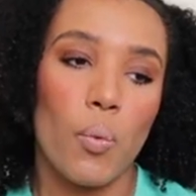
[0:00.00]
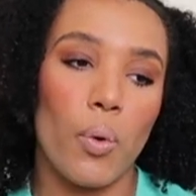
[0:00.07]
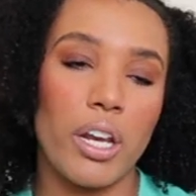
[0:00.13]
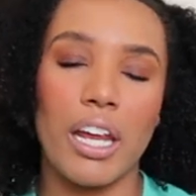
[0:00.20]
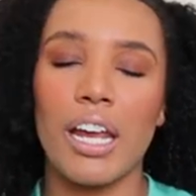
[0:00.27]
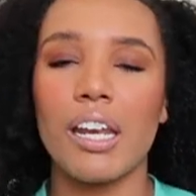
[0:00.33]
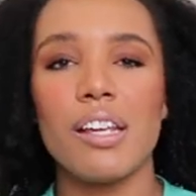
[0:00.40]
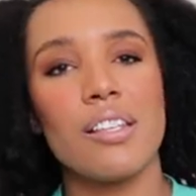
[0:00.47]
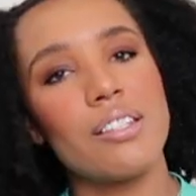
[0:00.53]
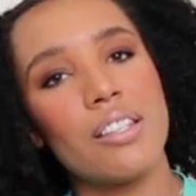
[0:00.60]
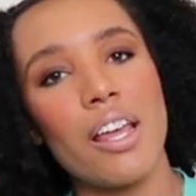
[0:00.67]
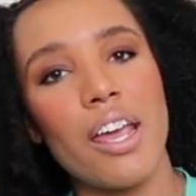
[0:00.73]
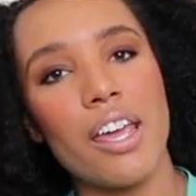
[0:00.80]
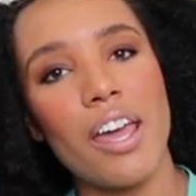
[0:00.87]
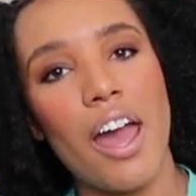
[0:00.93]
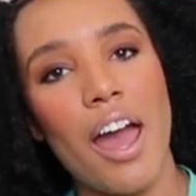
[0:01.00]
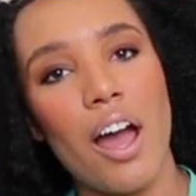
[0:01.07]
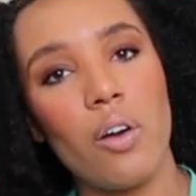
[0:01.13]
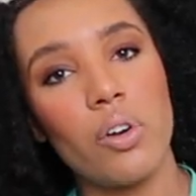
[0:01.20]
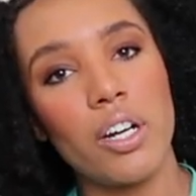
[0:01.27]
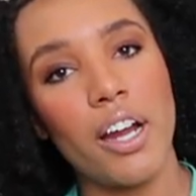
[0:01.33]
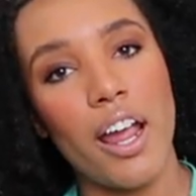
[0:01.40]
When it is like
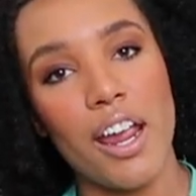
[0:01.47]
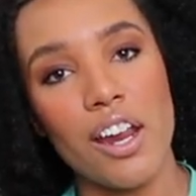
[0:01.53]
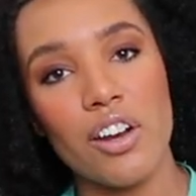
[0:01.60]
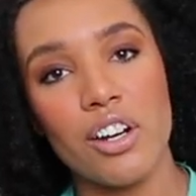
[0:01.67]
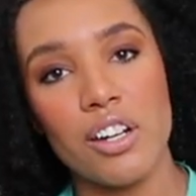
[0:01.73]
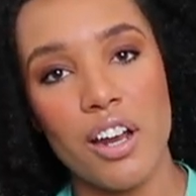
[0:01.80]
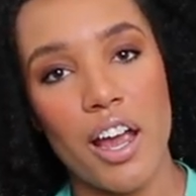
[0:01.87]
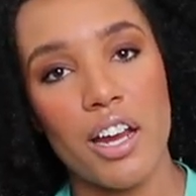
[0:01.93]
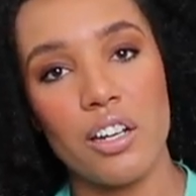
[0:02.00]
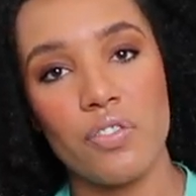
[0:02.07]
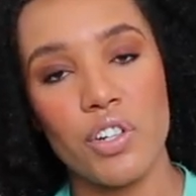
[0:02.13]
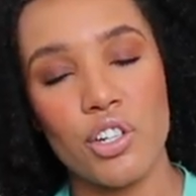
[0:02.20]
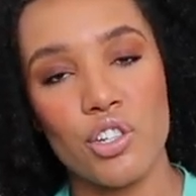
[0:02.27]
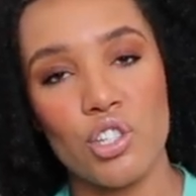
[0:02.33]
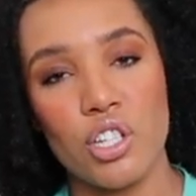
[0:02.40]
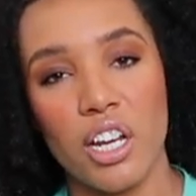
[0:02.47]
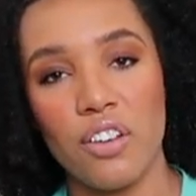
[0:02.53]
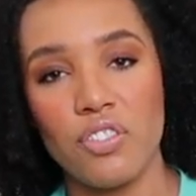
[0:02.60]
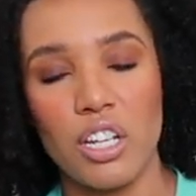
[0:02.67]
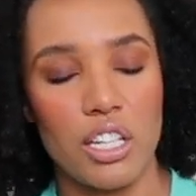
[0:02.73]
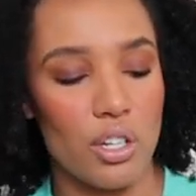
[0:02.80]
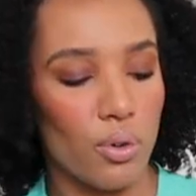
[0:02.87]
hour eight or nine of your
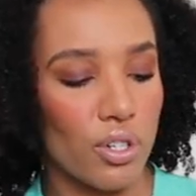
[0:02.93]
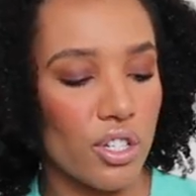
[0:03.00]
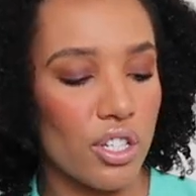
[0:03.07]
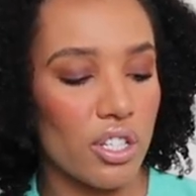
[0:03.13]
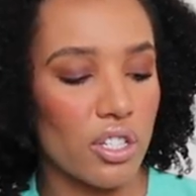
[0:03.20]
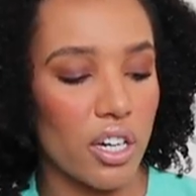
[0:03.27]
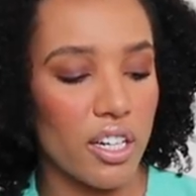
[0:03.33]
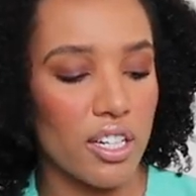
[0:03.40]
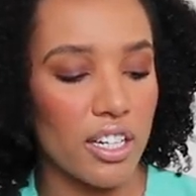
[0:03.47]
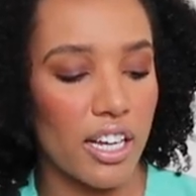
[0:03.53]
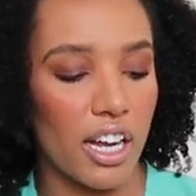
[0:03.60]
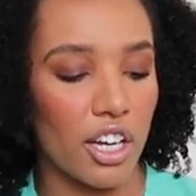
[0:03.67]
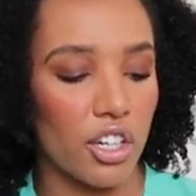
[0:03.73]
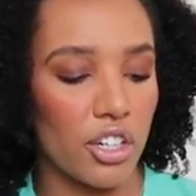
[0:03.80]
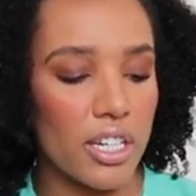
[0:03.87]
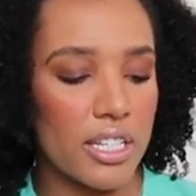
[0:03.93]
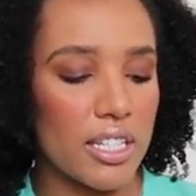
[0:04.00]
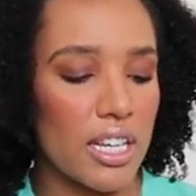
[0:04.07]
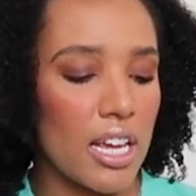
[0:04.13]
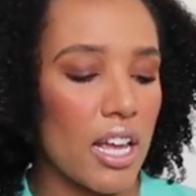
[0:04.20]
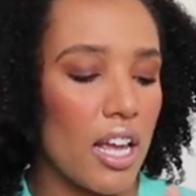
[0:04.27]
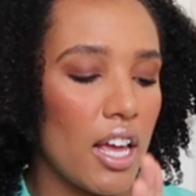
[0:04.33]
shift and you are just starting to get
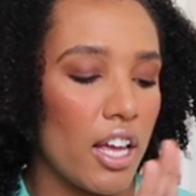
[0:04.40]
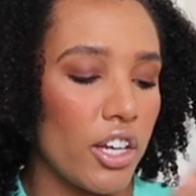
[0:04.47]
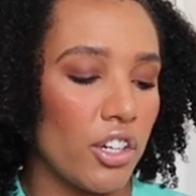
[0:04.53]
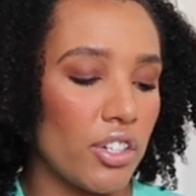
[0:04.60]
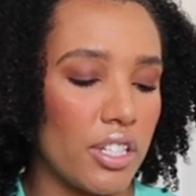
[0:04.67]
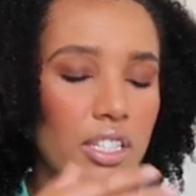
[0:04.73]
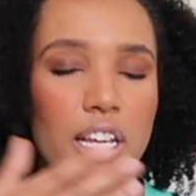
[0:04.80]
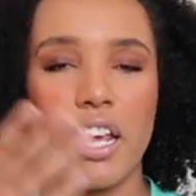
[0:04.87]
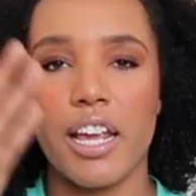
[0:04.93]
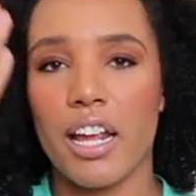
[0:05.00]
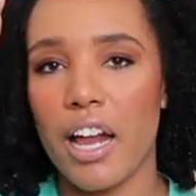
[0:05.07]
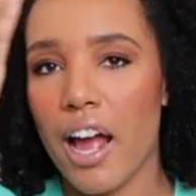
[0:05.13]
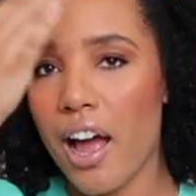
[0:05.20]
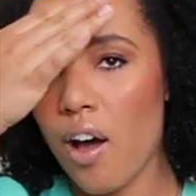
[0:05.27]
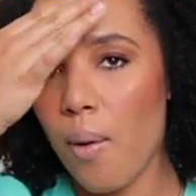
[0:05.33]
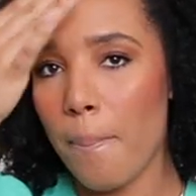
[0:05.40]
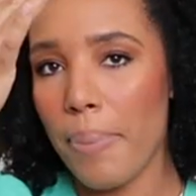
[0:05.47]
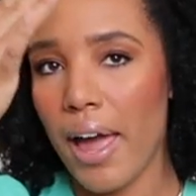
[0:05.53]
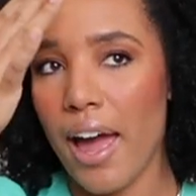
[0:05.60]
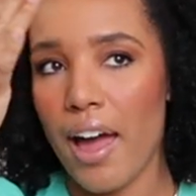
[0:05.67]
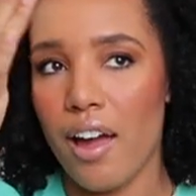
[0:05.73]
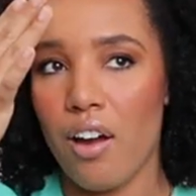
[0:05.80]
greasy, you just take it out,
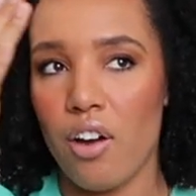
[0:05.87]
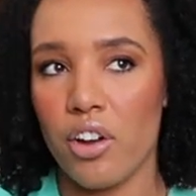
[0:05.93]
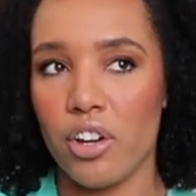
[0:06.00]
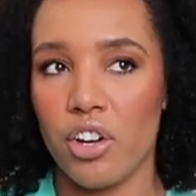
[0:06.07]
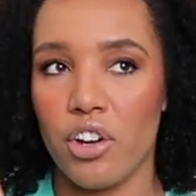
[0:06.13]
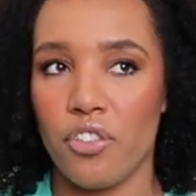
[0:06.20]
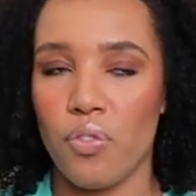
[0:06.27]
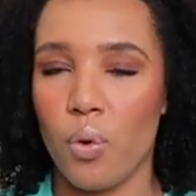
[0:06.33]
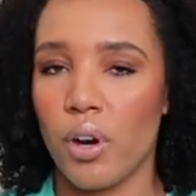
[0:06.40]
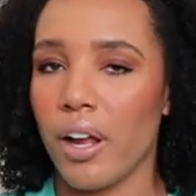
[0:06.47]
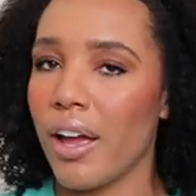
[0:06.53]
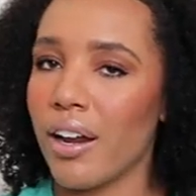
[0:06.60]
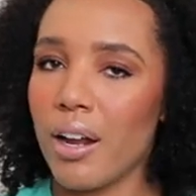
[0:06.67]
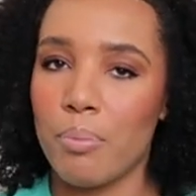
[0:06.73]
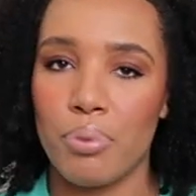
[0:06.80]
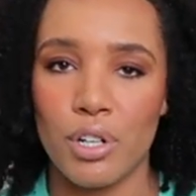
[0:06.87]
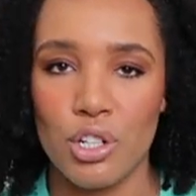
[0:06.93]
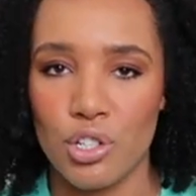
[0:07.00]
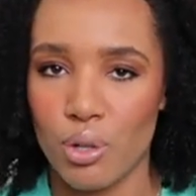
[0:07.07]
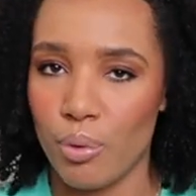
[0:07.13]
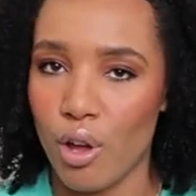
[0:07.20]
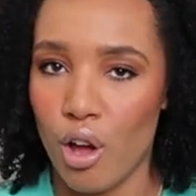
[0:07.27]
pat on your forehead. I'm pretty
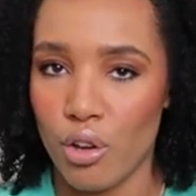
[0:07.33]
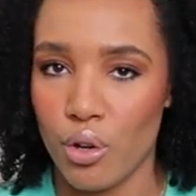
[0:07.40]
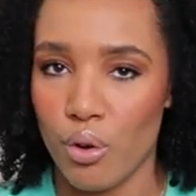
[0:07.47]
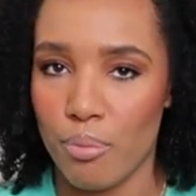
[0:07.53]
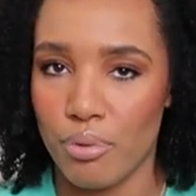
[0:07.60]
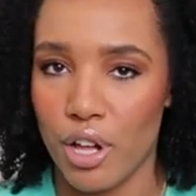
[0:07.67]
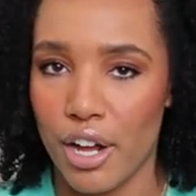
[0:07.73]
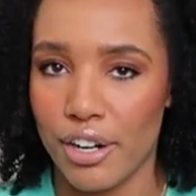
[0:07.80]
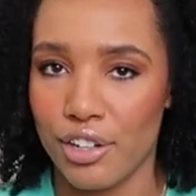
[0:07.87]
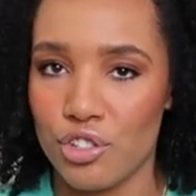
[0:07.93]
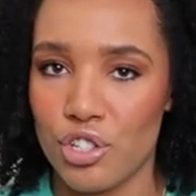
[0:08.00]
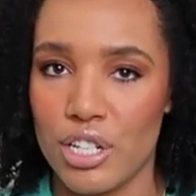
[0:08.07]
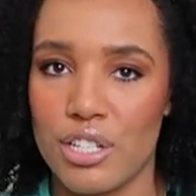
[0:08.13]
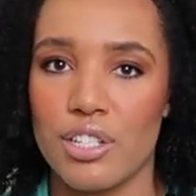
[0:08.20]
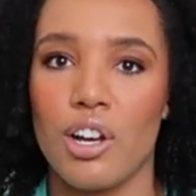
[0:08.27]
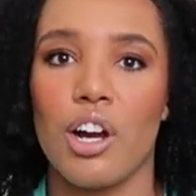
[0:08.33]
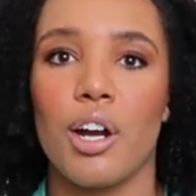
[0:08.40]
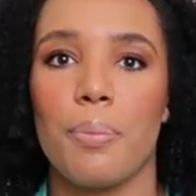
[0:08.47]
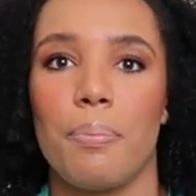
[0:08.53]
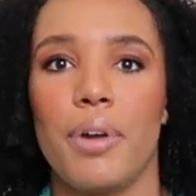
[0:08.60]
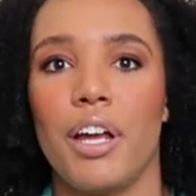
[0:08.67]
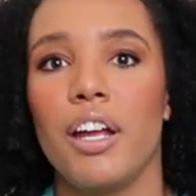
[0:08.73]
sure we all know what blotting sheets
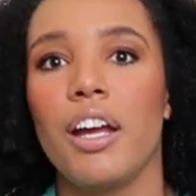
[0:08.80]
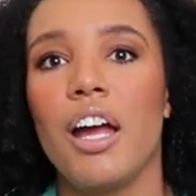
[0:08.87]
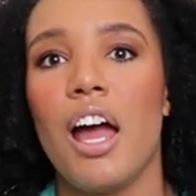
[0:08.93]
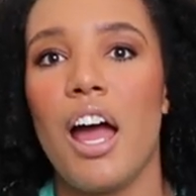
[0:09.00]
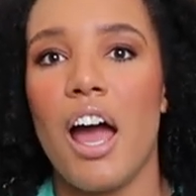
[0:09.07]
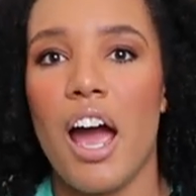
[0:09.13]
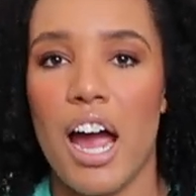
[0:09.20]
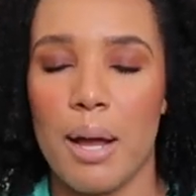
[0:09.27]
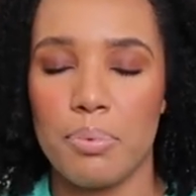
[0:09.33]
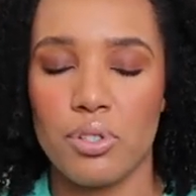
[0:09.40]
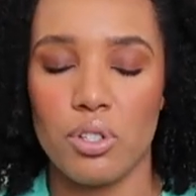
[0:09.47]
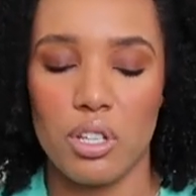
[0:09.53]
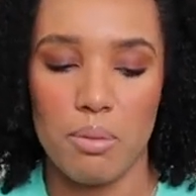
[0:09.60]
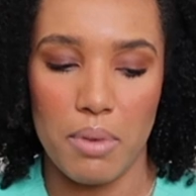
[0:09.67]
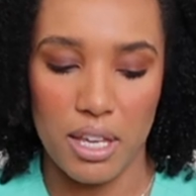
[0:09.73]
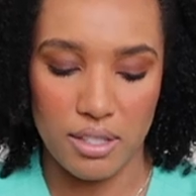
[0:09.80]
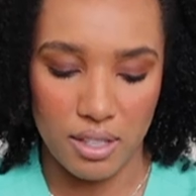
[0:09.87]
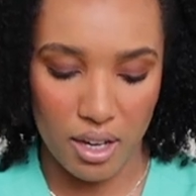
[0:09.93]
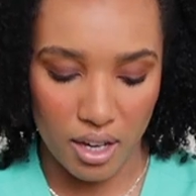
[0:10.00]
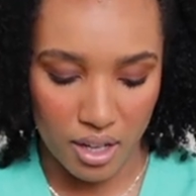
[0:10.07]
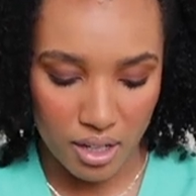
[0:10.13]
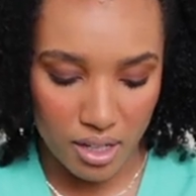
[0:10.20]
are, but absolutely
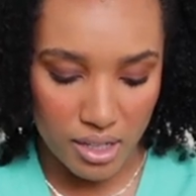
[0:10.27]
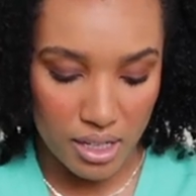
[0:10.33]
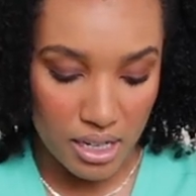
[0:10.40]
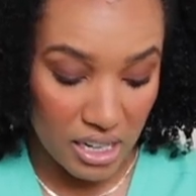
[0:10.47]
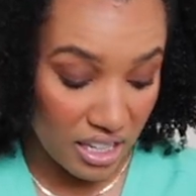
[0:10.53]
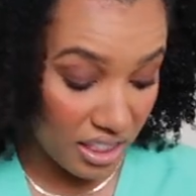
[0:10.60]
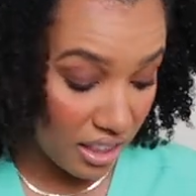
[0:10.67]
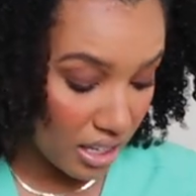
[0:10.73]
amazing, need